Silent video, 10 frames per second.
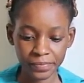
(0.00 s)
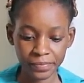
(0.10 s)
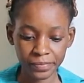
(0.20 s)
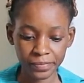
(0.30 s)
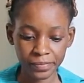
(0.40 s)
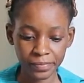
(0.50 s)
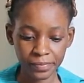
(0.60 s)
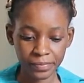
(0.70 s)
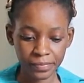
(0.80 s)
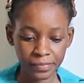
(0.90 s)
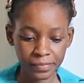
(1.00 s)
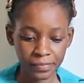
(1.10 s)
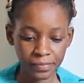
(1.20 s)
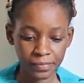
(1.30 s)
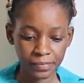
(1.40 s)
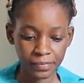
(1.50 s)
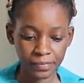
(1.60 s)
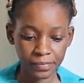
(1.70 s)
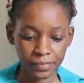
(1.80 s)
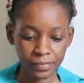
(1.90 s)

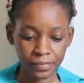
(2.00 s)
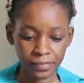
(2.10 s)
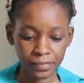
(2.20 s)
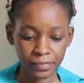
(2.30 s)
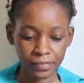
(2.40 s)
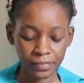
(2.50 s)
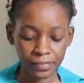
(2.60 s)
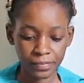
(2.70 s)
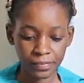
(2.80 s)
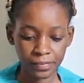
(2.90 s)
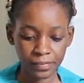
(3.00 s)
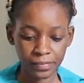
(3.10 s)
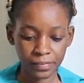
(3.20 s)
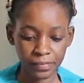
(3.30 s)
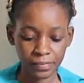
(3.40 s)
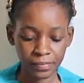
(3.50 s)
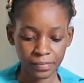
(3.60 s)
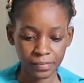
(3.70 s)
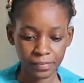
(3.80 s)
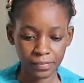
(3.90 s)

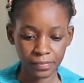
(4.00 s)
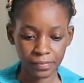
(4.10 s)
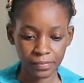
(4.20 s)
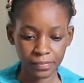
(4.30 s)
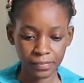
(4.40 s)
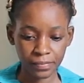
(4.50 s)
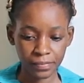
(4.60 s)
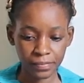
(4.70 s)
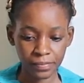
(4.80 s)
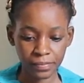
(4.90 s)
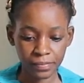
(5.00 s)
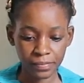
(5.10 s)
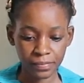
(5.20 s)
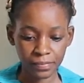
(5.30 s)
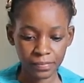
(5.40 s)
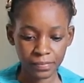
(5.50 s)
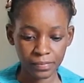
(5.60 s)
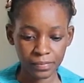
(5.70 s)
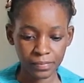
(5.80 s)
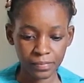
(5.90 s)
No one is speaking in this clip.